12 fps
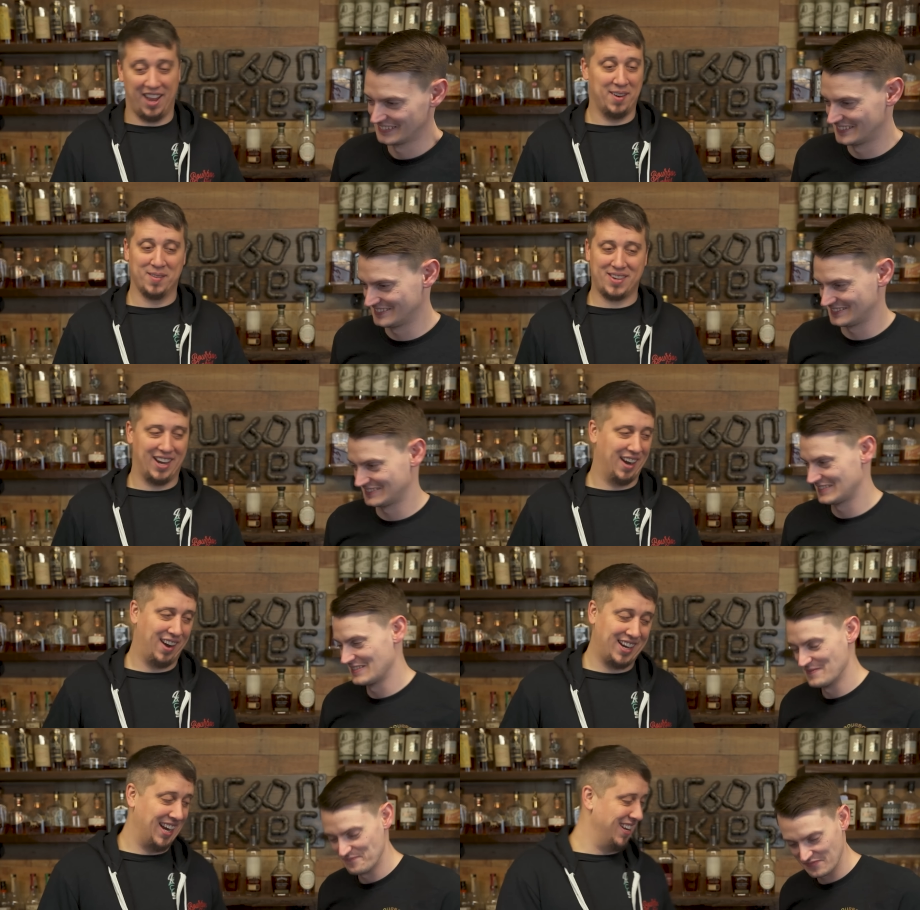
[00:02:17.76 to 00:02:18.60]
Speaker 1: I don't care. I
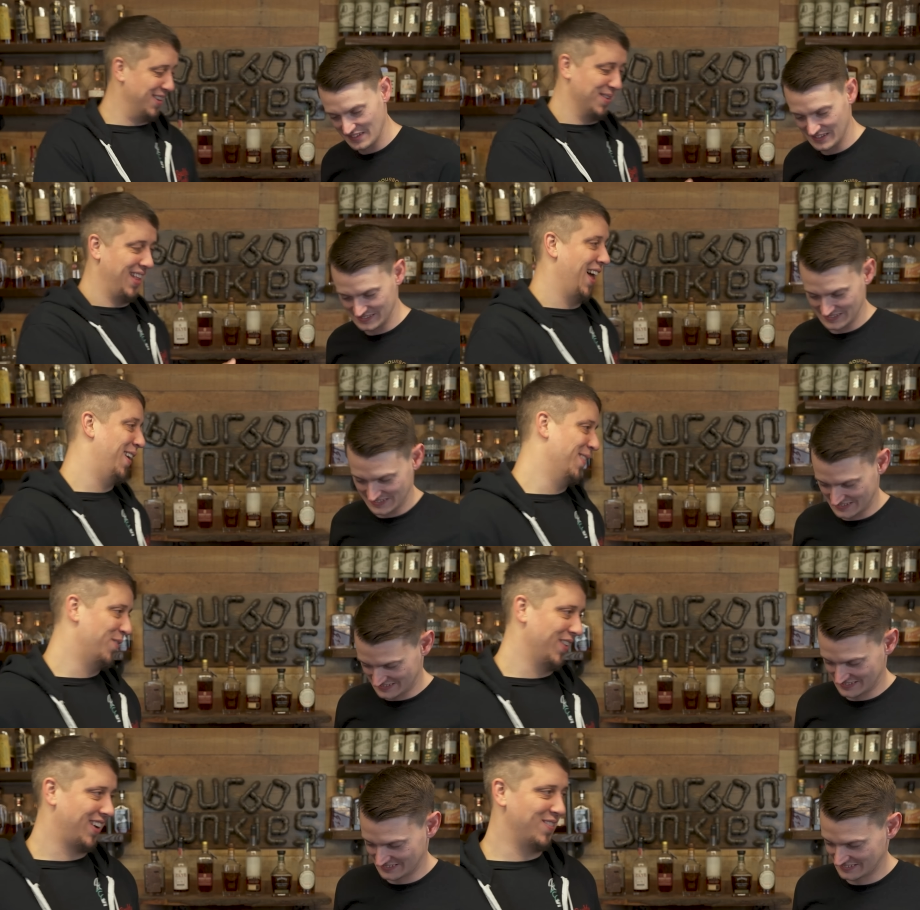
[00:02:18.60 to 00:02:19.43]
can't deal with that all
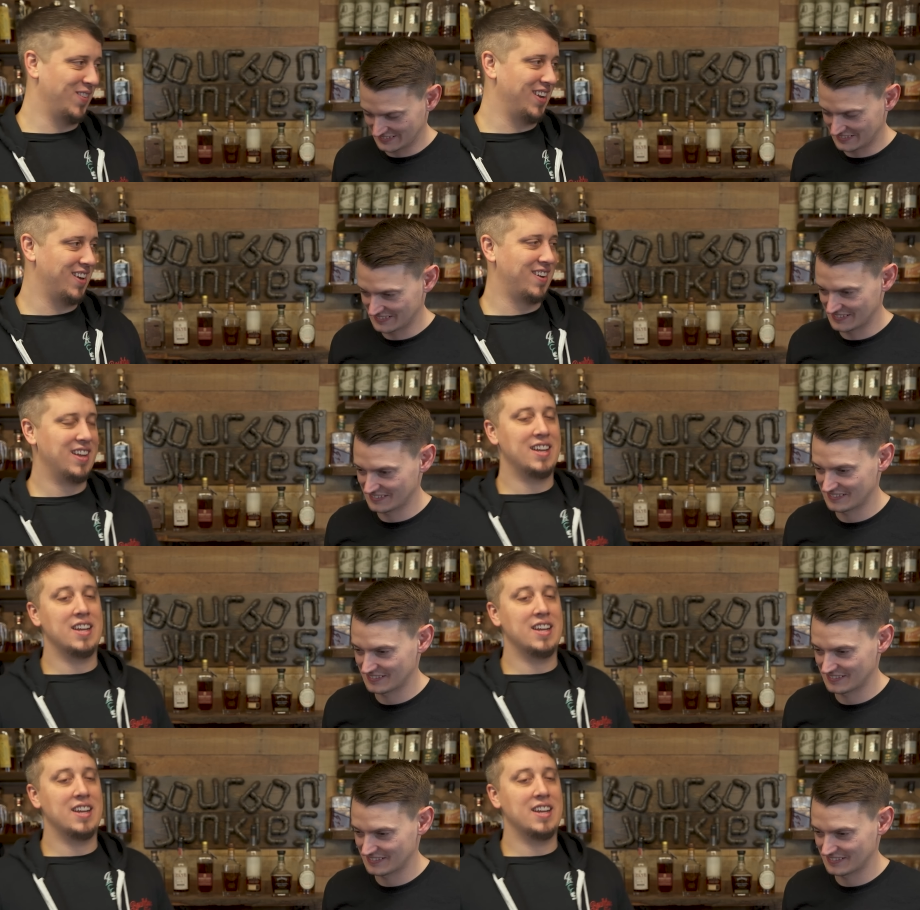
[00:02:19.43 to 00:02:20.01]
fucking video.